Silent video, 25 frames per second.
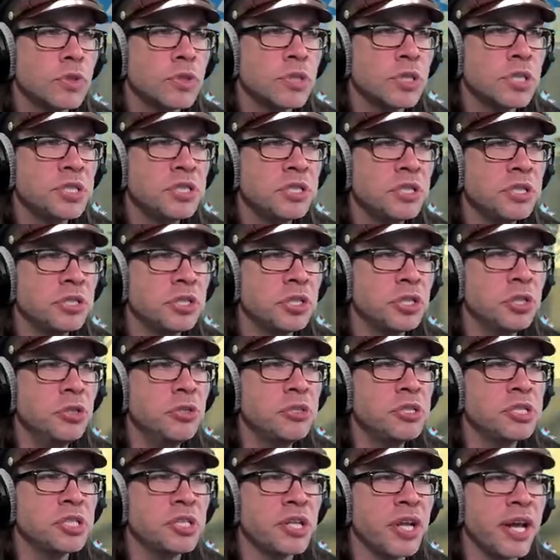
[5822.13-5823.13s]
It's just a
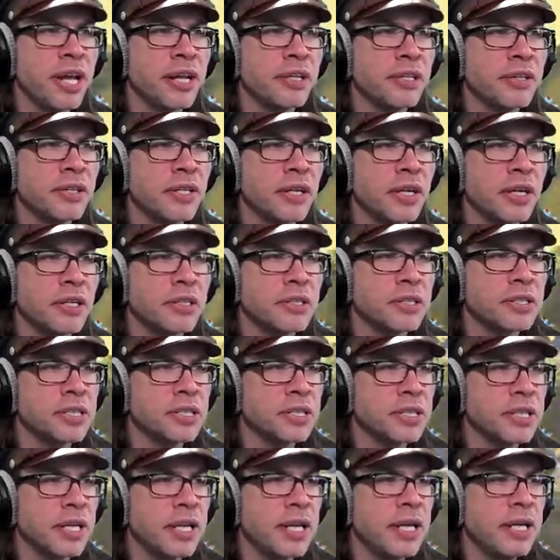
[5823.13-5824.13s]
dude standing there. You see
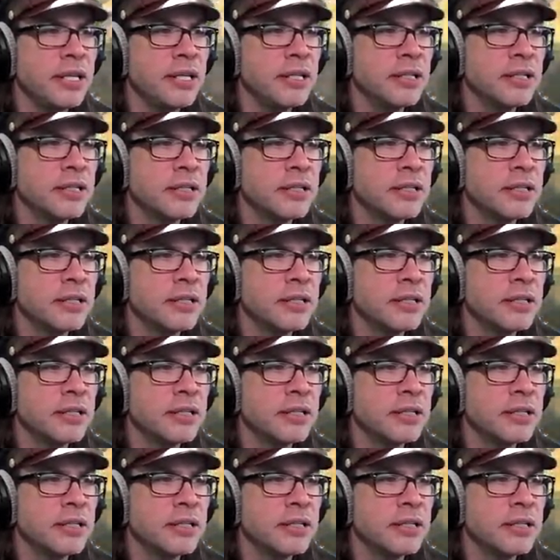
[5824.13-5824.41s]
that?